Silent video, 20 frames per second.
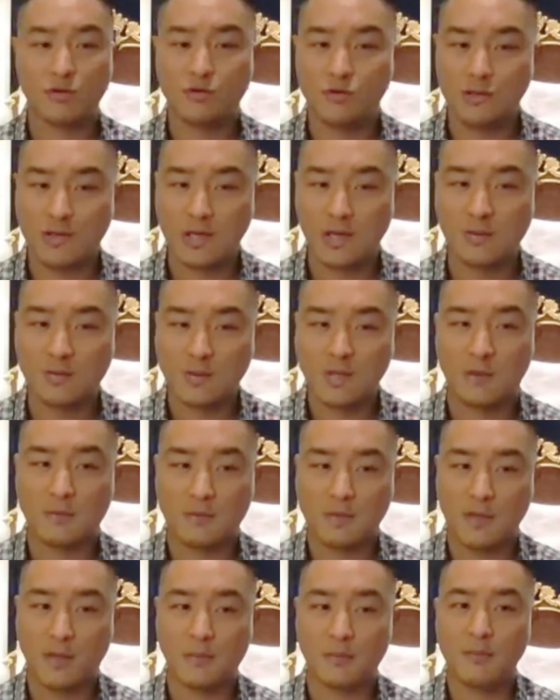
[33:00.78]
hear these words.
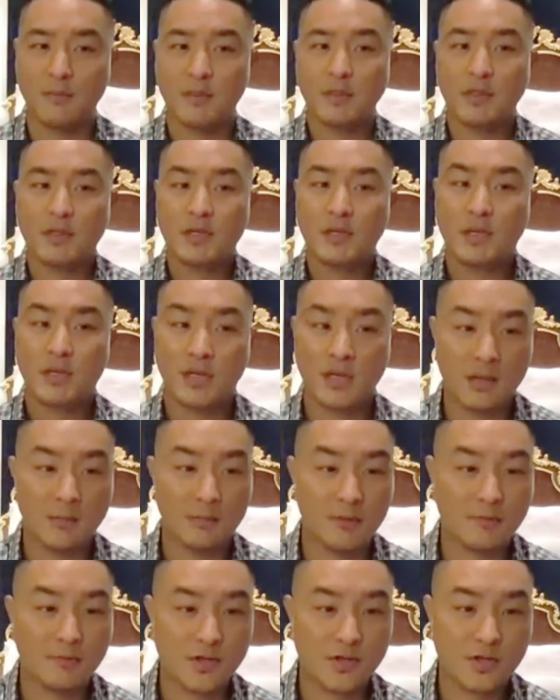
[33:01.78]
Come, come, come.
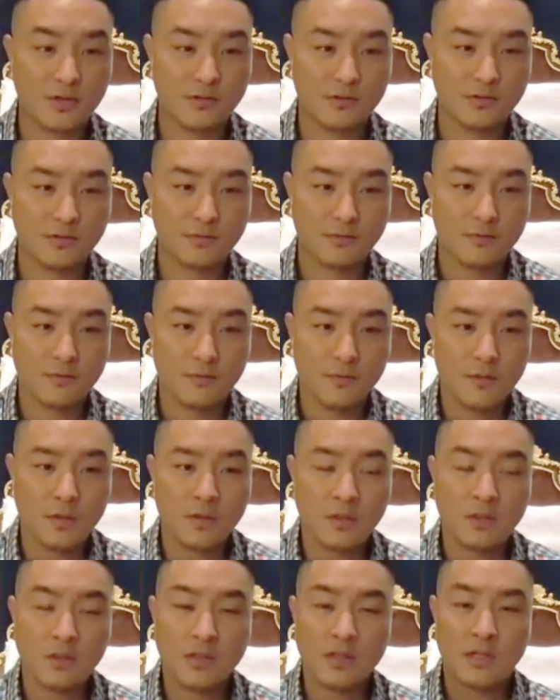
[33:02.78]
In the name of
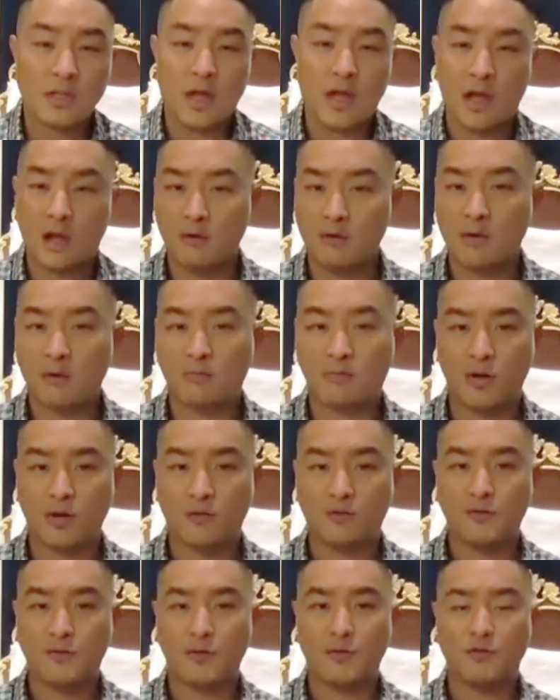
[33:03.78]
Jesus.
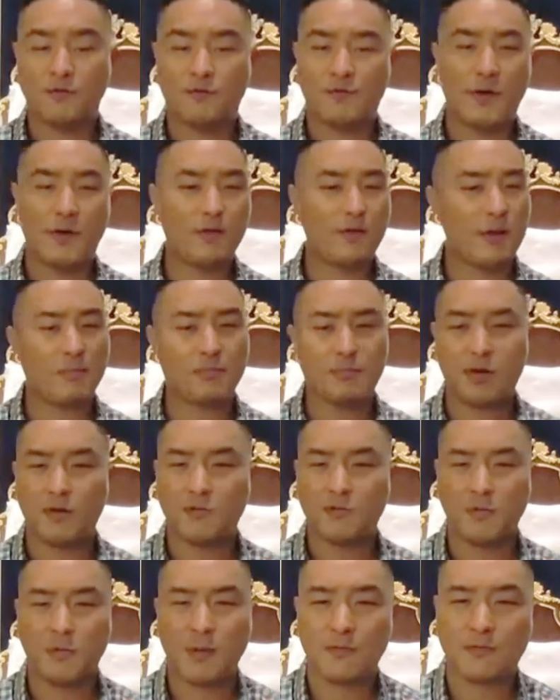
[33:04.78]
I want to pray for you.
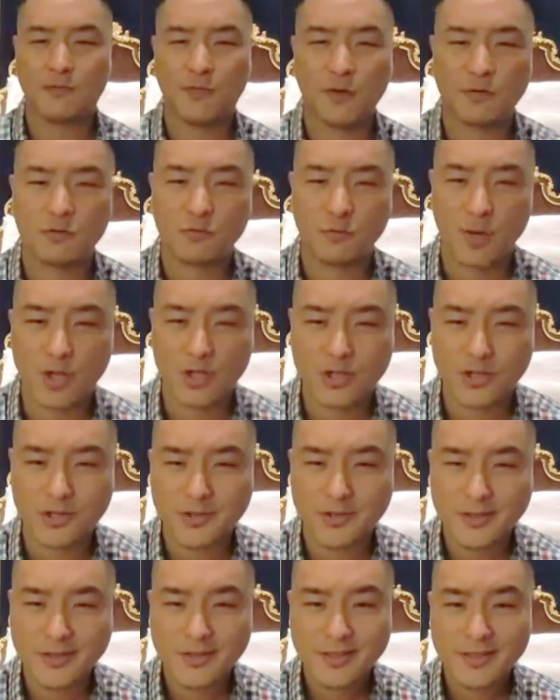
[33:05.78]
Father, I pray for my
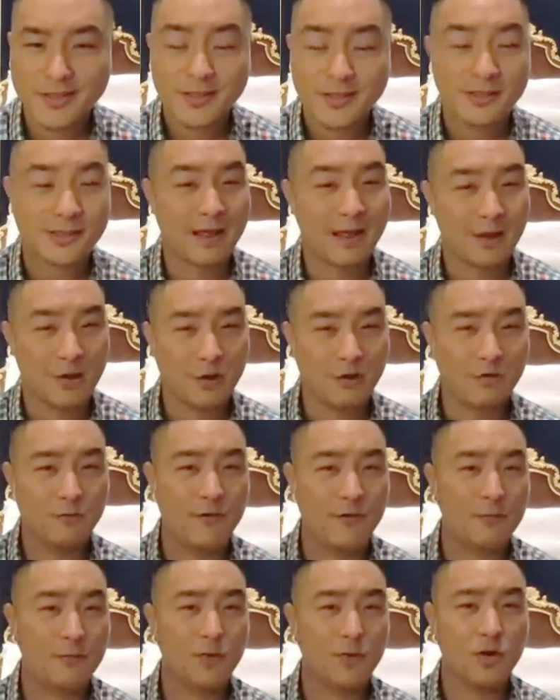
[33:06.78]
friends watching
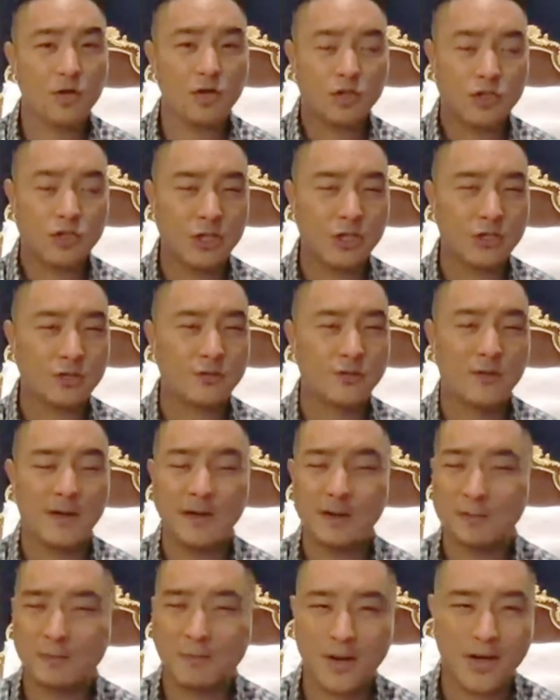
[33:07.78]
that November,
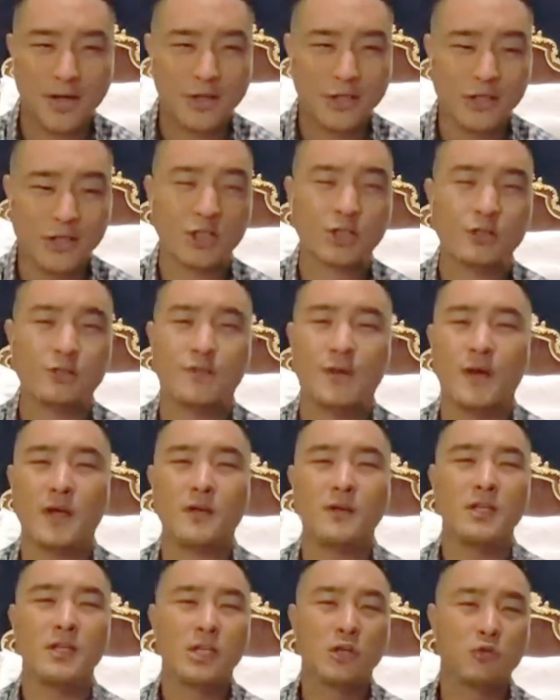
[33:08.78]
Shishvan, Mar
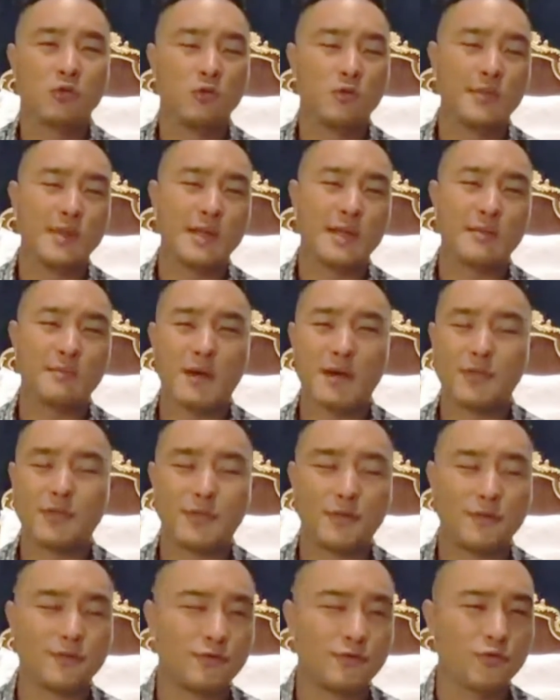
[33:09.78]
Shishvan,
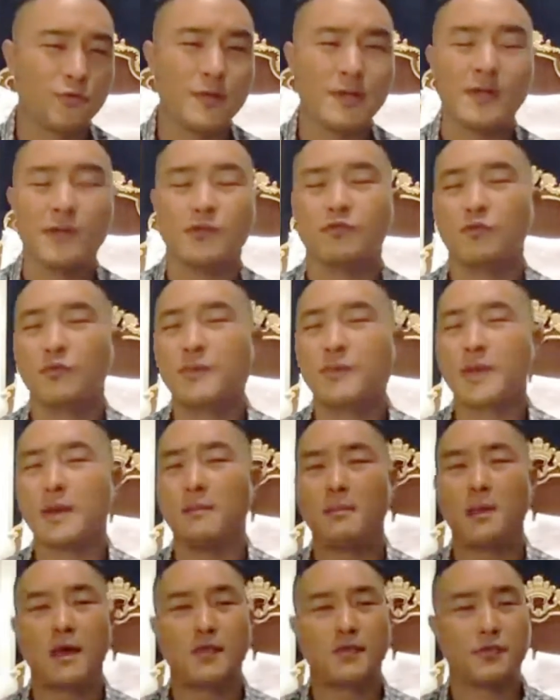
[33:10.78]
will be a month of
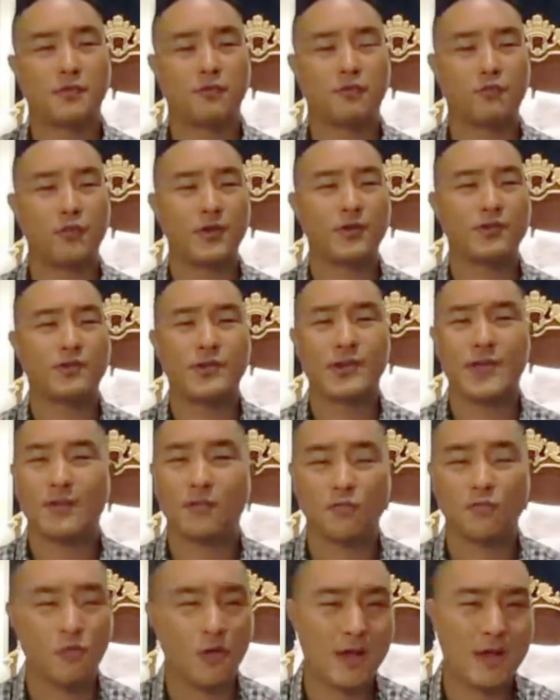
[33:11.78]
sweetness, will be a month of
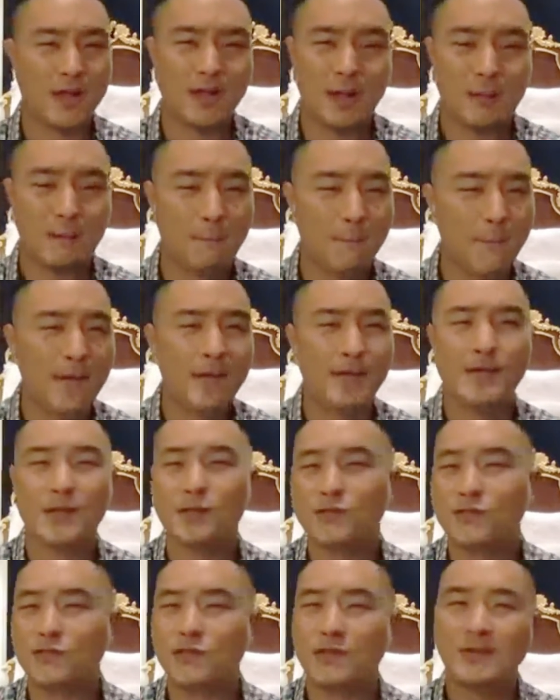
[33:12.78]
reset, rain,
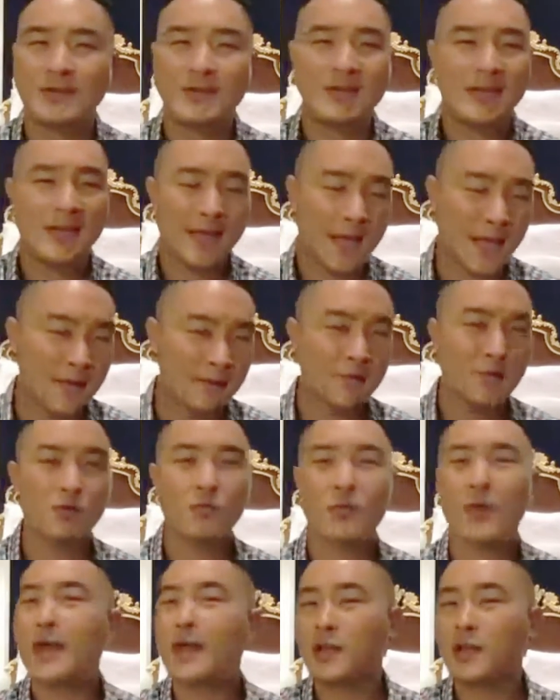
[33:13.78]
abundance,